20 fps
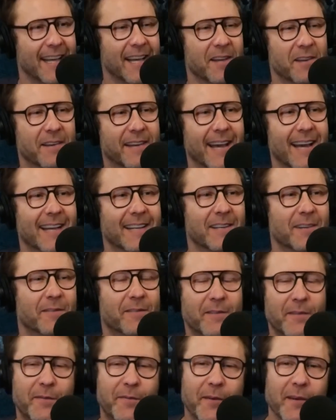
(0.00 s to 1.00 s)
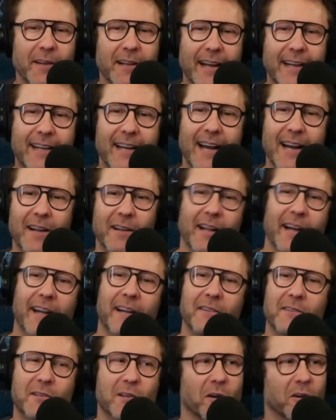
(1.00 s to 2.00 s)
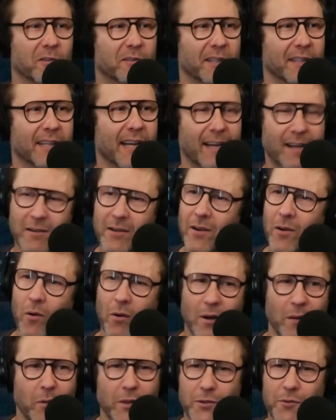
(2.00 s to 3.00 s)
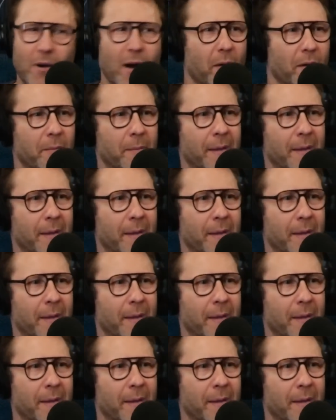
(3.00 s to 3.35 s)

Like, yeah, you feel like kind of like insulted. Yeah, like, you know what? What's wrong